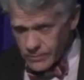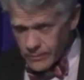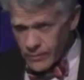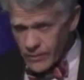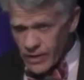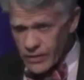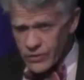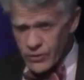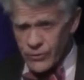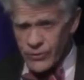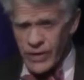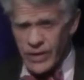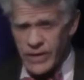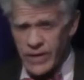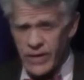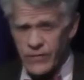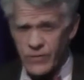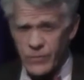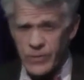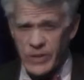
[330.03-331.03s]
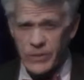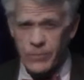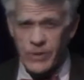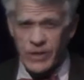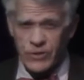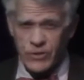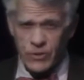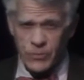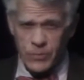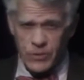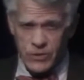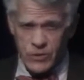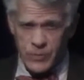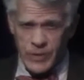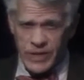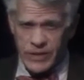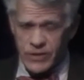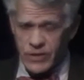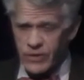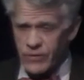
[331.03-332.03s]
so you kind of have the big picture
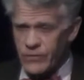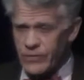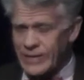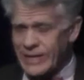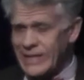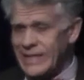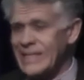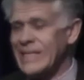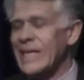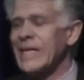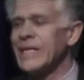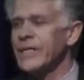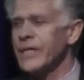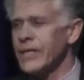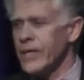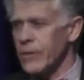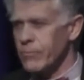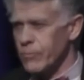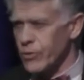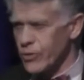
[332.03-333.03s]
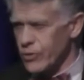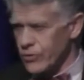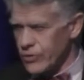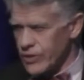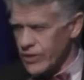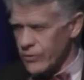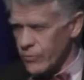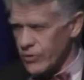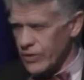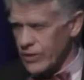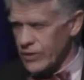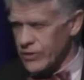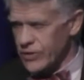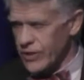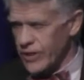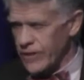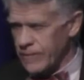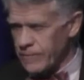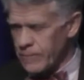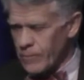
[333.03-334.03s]
perspective, is income producing real
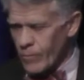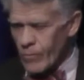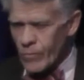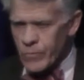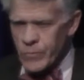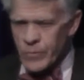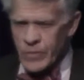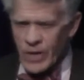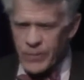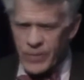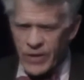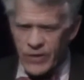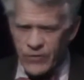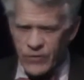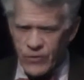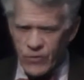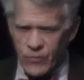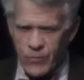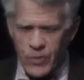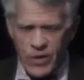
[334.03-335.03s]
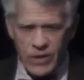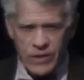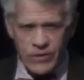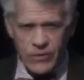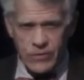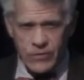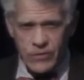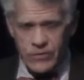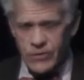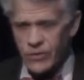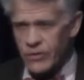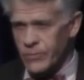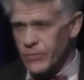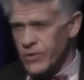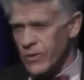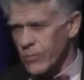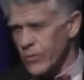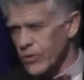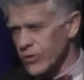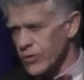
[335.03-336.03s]
estate. Many of you have probably heard the term
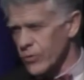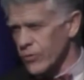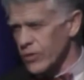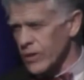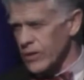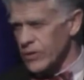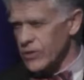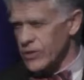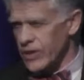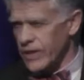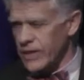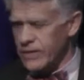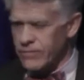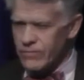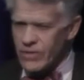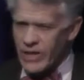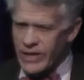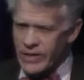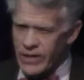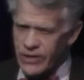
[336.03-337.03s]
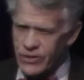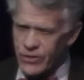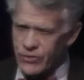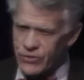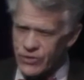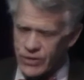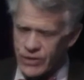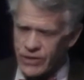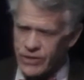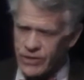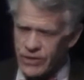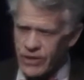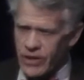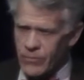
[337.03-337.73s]
commercial real estate. I like using income